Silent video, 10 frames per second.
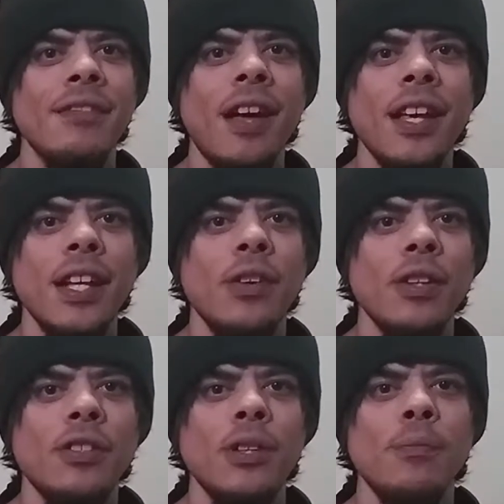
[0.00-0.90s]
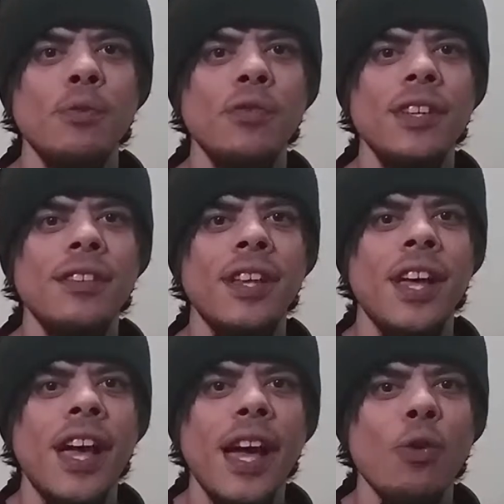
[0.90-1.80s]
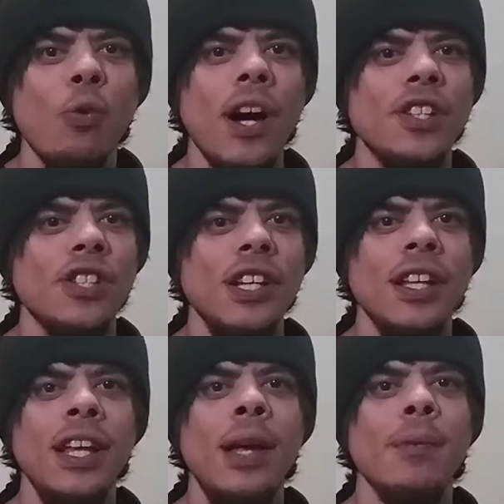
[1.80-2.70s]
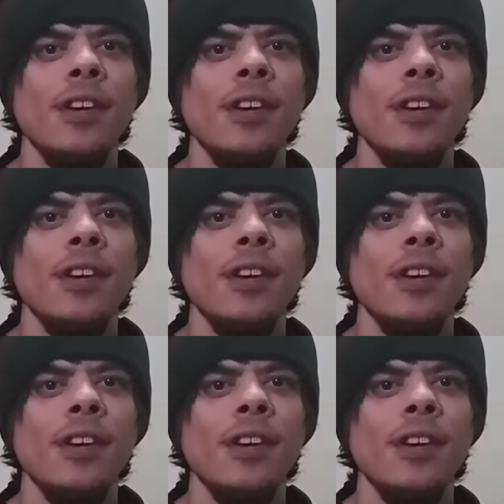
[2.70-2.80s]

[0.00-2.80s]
so I can go into the movies and watch it,